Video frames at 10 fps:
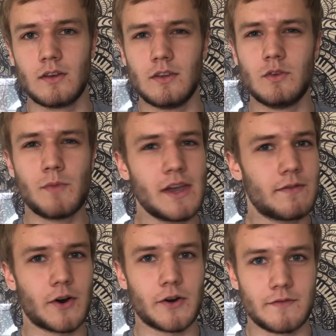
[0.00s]
You may
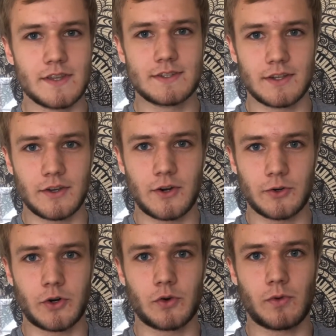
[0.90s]
have heard of this thing
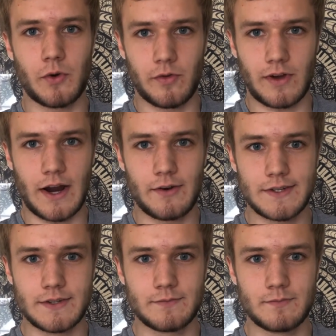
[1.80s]
called
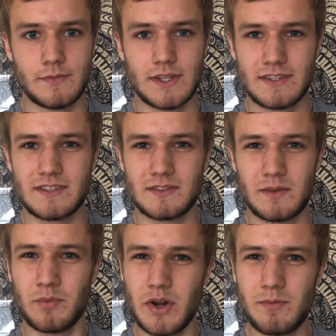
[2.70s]
coronavirus. It's
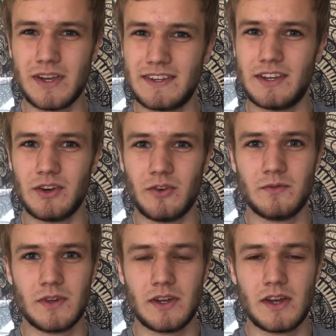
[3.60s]
a pretty big deal,
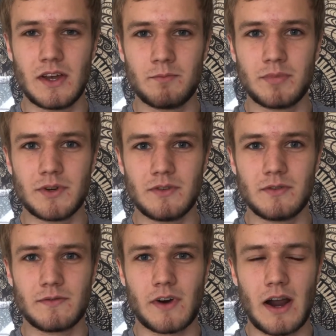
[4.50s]

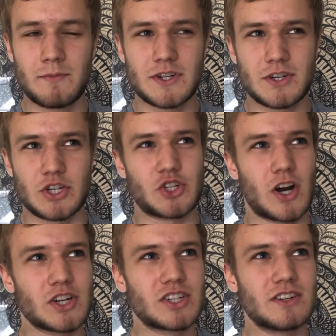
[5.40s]
but for how much
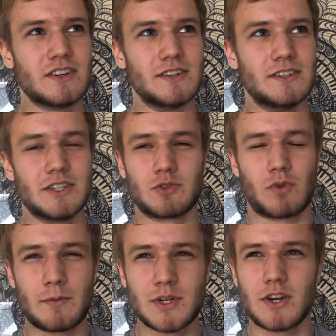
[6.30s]
destruction and
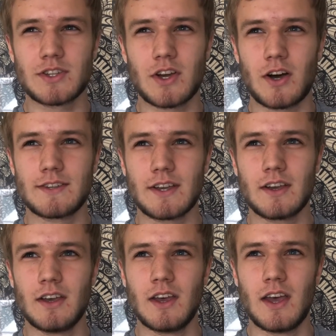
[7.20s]
disruption it's
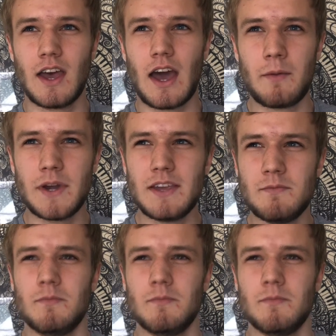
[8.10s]
causing, how many